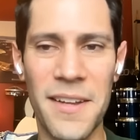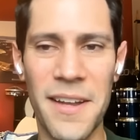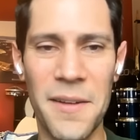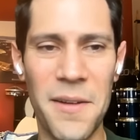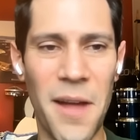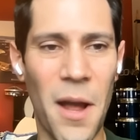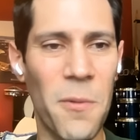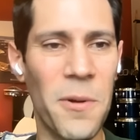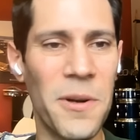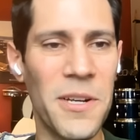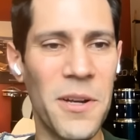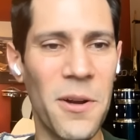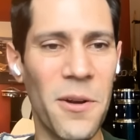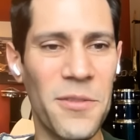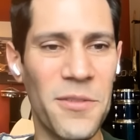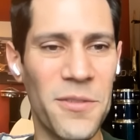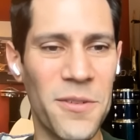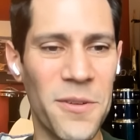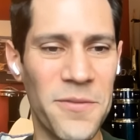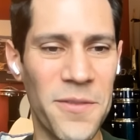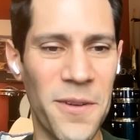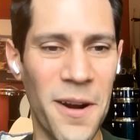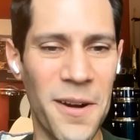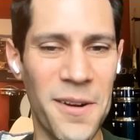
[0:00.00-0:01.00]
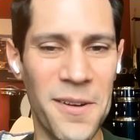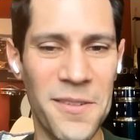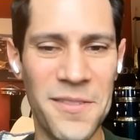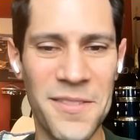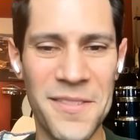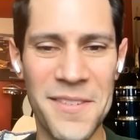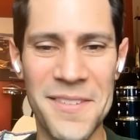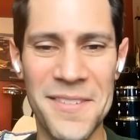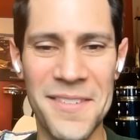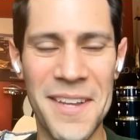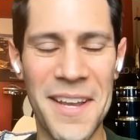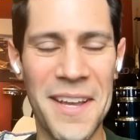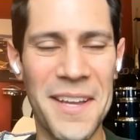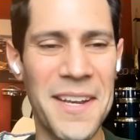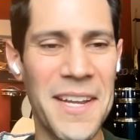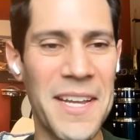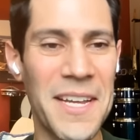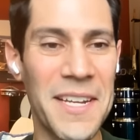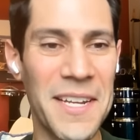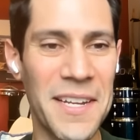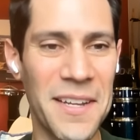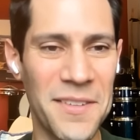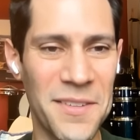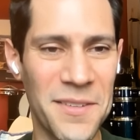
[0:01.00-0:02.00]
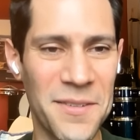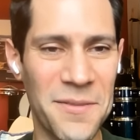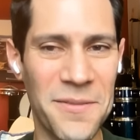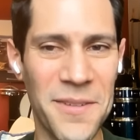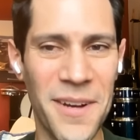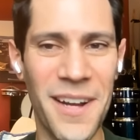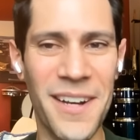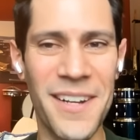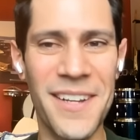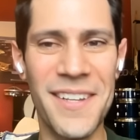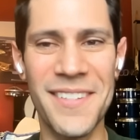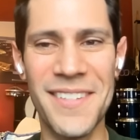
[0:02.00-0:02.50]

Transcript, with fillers: I wouldn't go so far as to say an idiot savant,